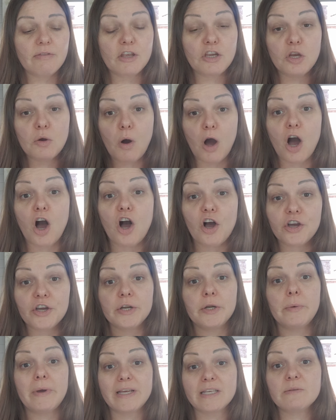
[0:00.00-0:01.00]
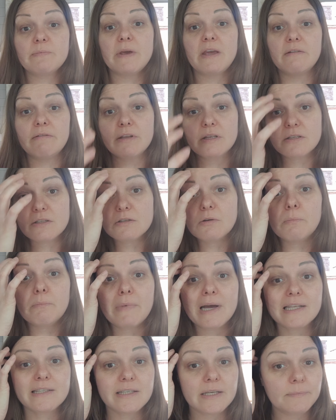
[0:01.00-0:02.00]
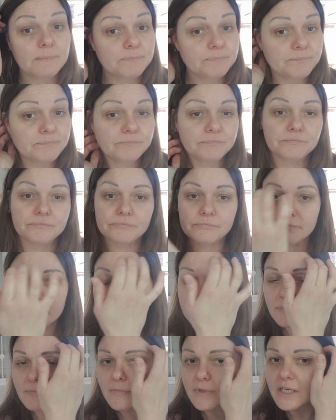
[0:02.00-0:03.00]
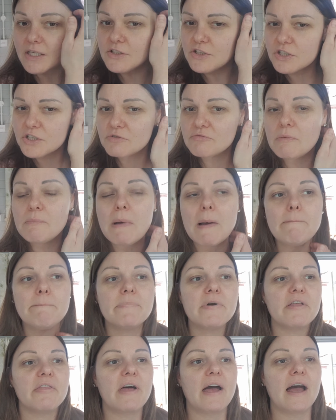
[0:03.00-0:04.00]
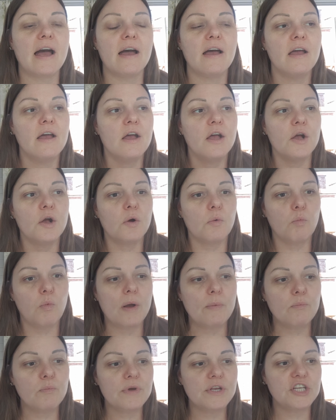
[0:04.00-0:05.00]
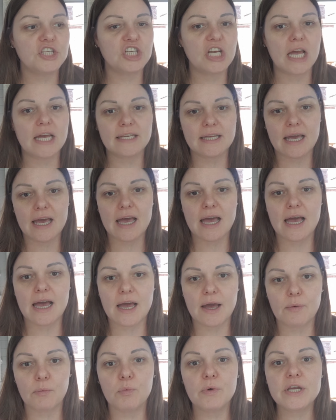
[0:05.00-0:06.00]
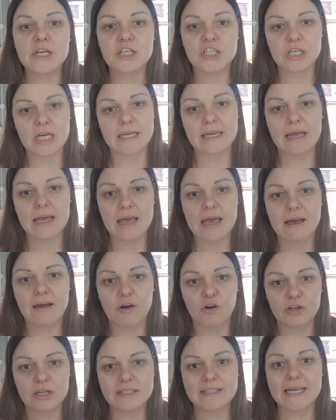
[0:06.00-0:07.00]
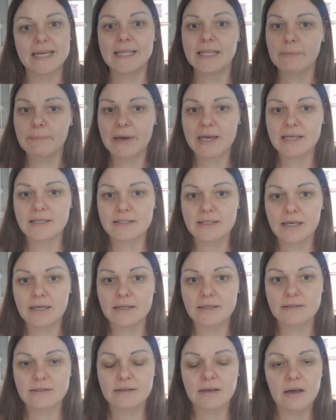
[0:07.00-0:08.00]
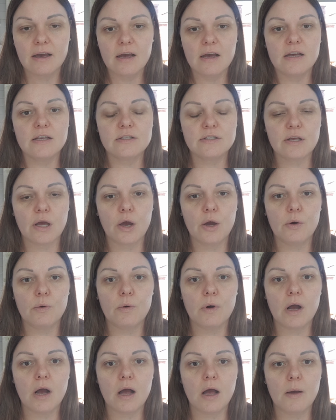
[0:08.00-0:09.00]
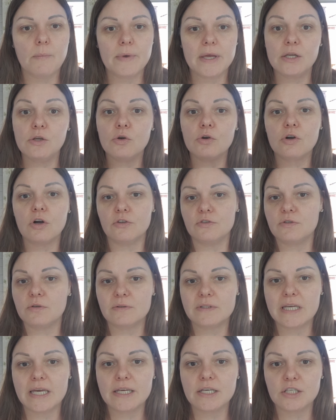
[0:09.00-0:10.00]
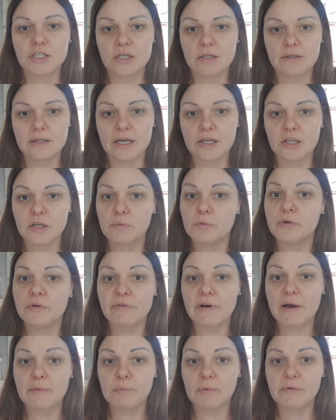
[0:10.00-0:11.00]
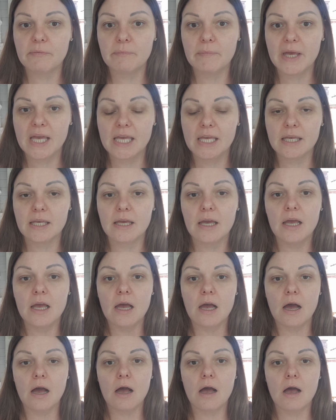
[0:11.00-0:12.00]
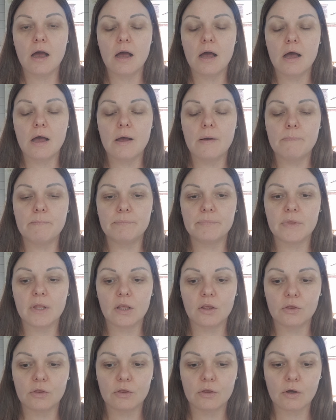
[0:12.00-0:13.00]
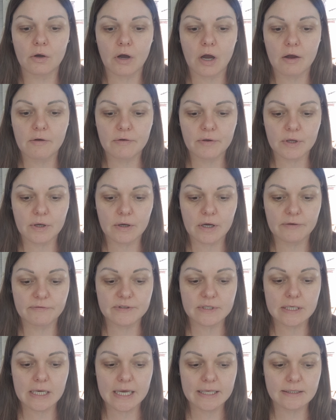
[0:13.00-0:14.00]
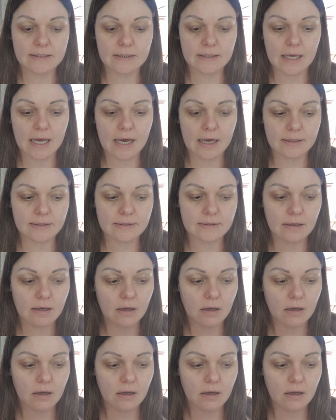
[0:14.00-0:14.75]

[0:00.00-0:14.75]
then you are going to experience some matting. And just remember that when we shed hair on a daily basis. So in your consultation that you would have had with me, I have said that